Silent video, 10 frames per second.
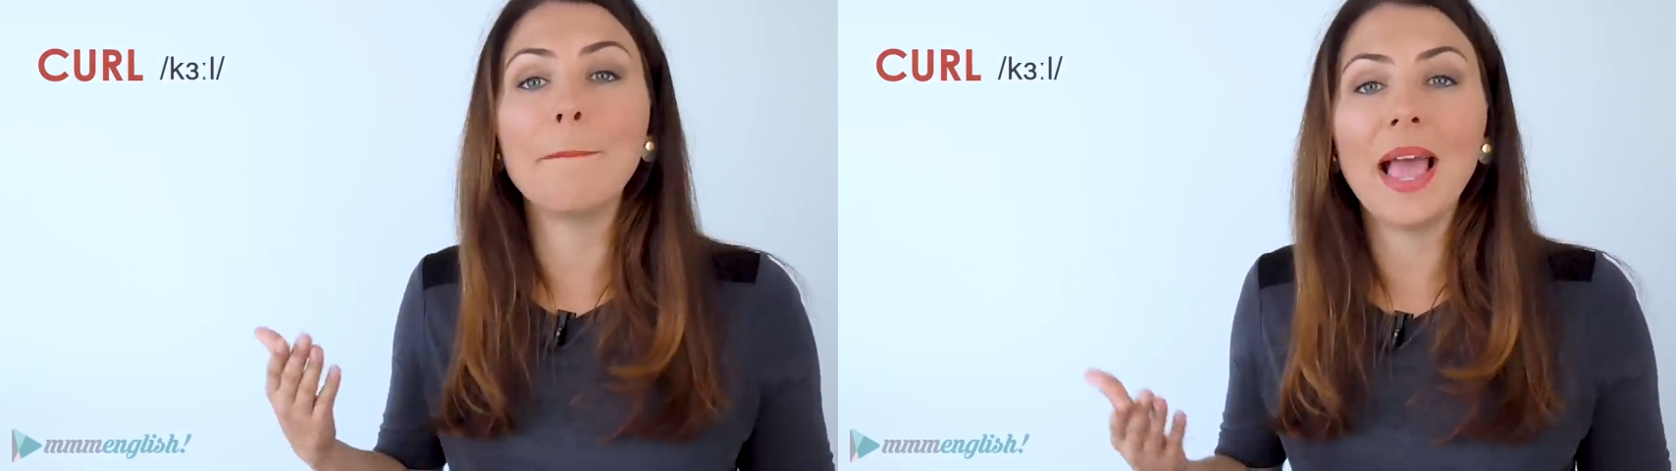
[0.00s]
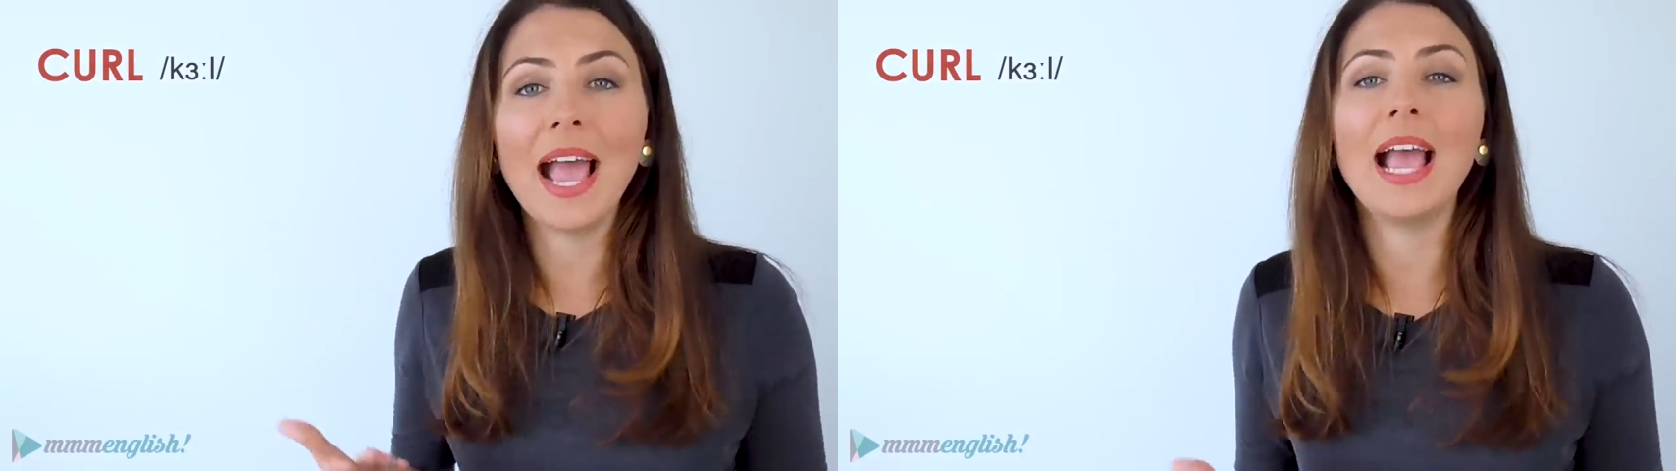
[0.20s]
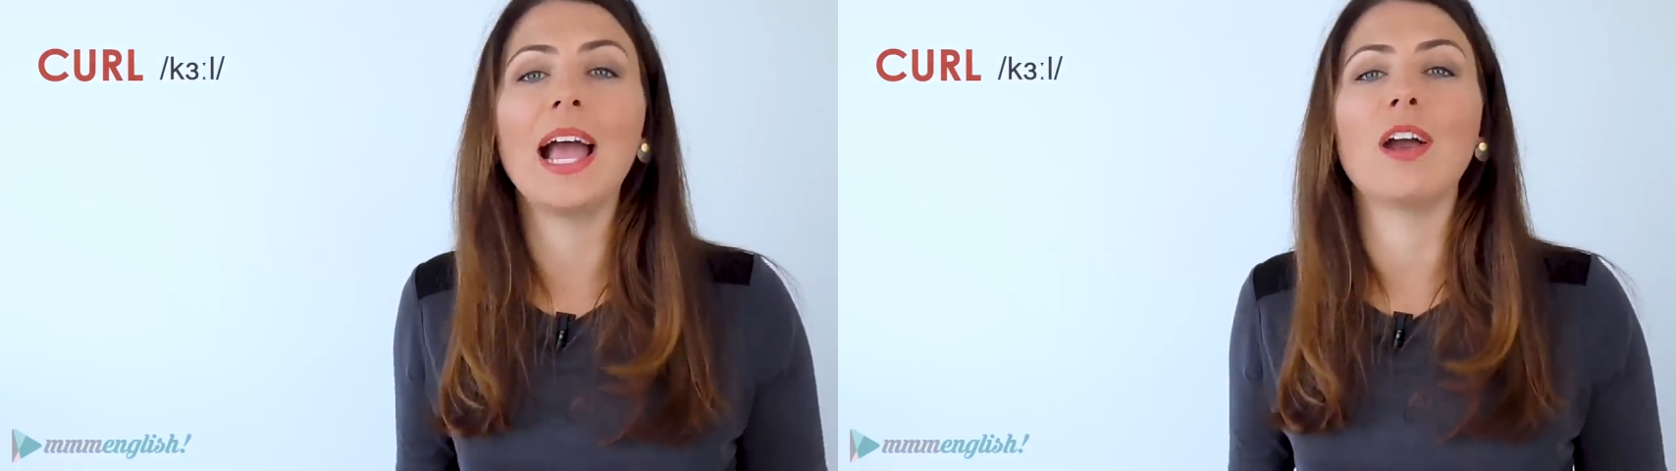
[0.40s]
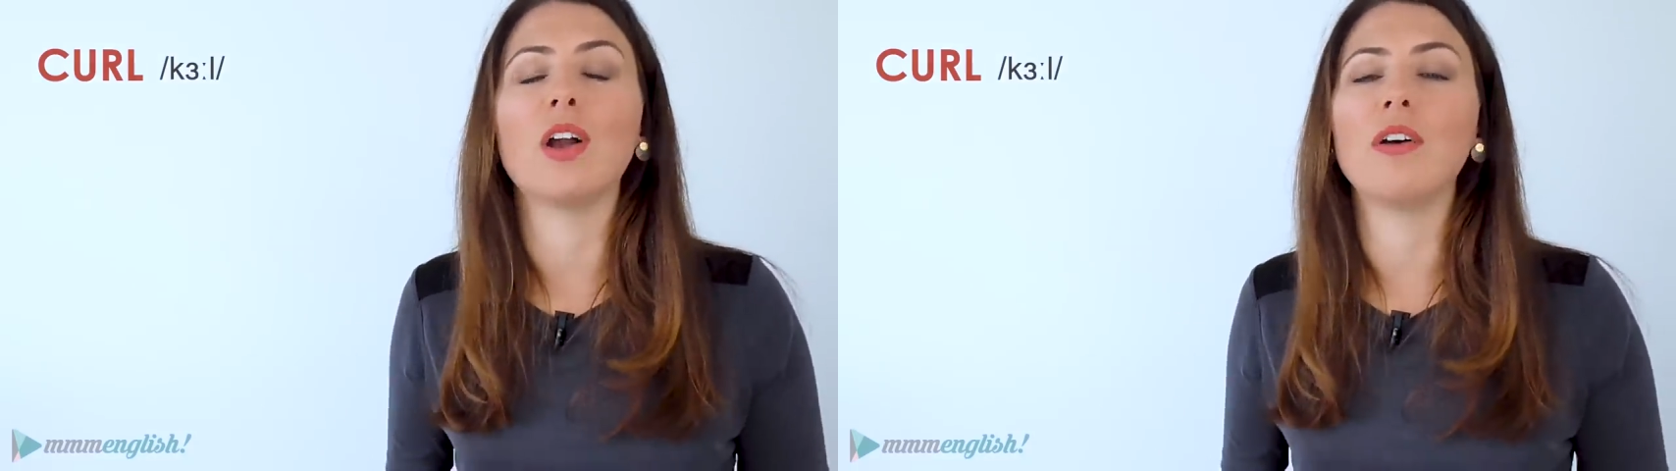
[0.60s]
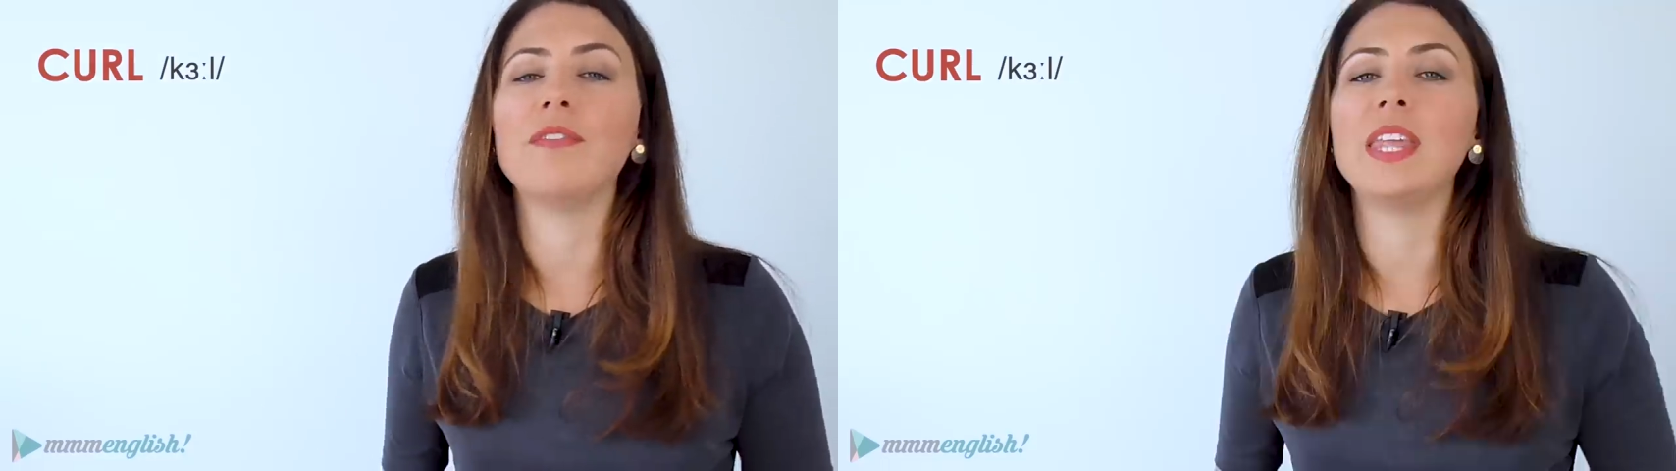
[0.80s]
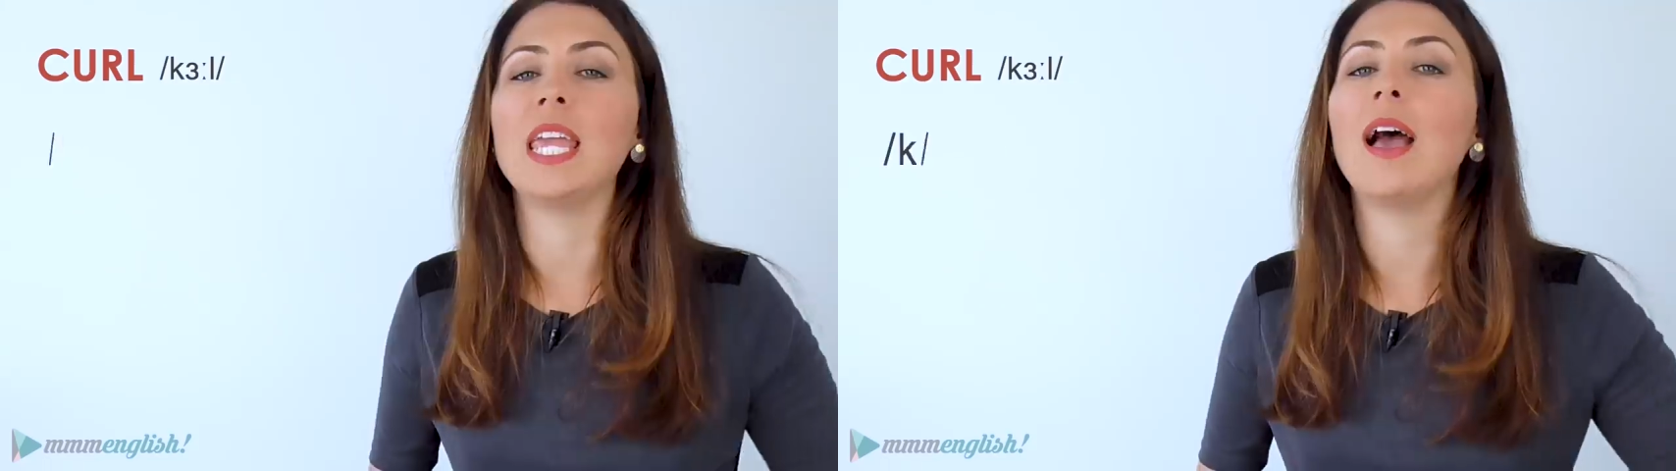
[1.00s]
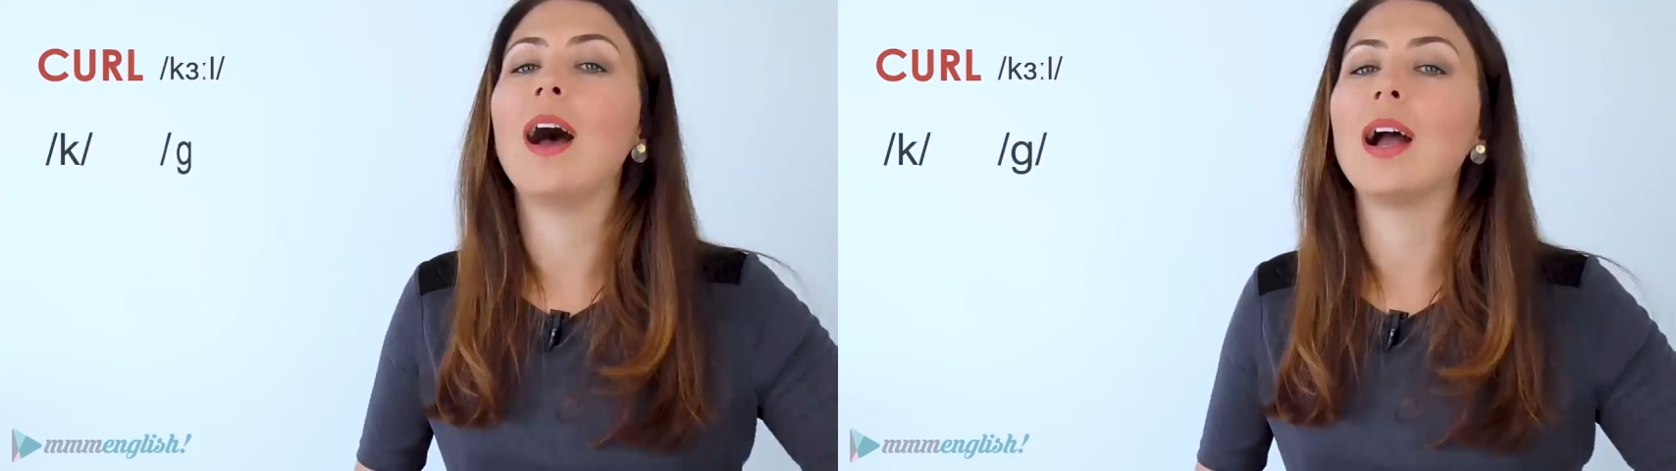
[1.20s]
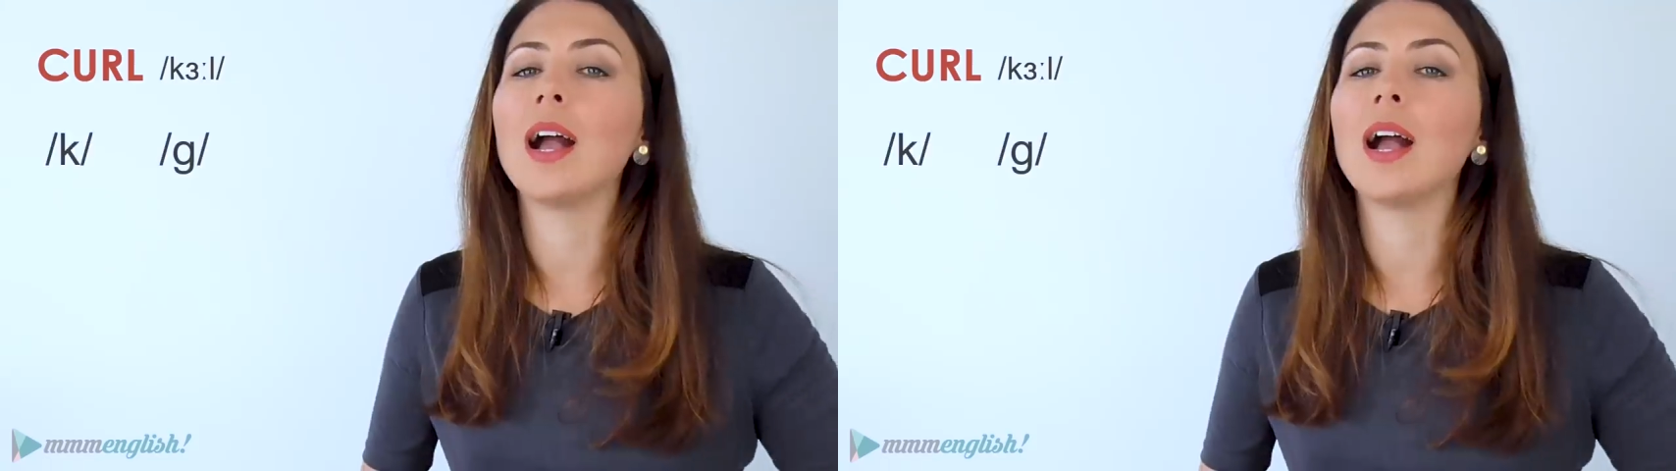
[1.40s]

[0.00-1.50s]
pair of the